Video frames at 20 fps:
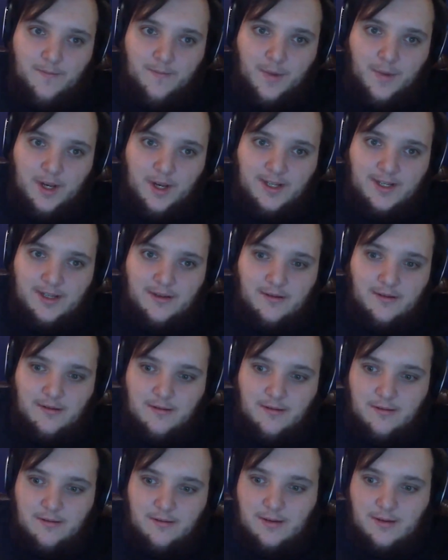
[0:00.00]
But it's
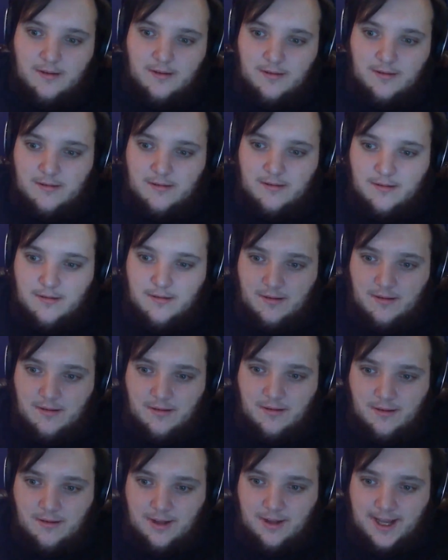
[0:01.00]

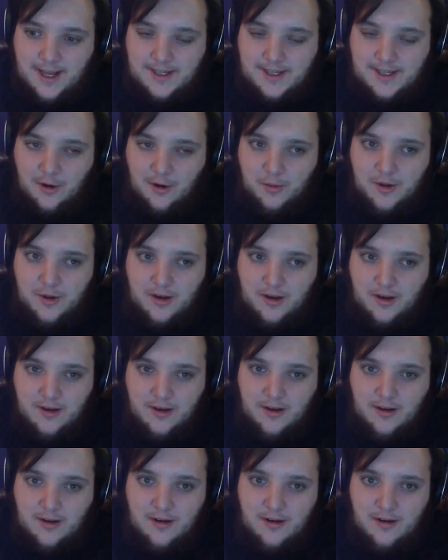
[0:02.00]
less open,
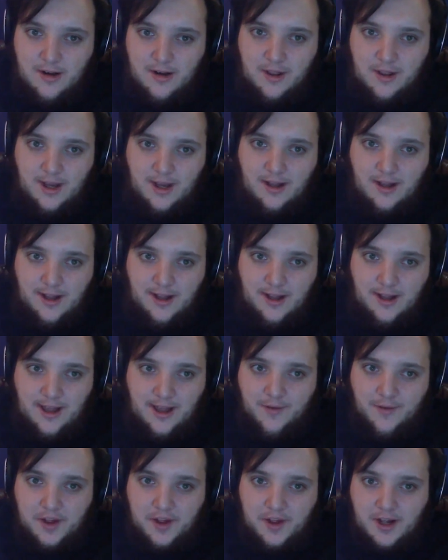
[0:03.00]
I think. Like they
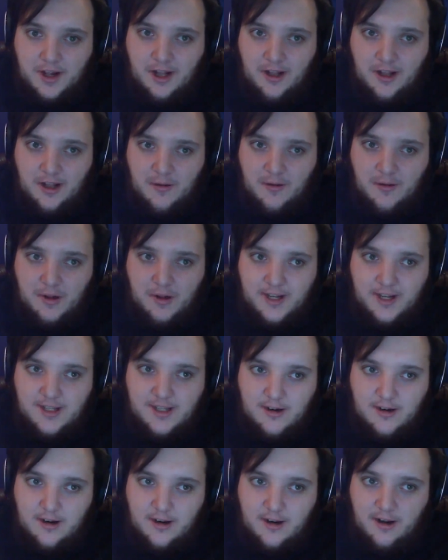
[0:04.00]
have like a clear place
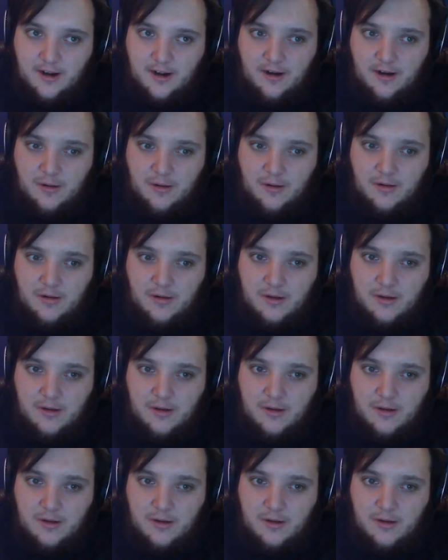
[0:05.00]
they're gonna go.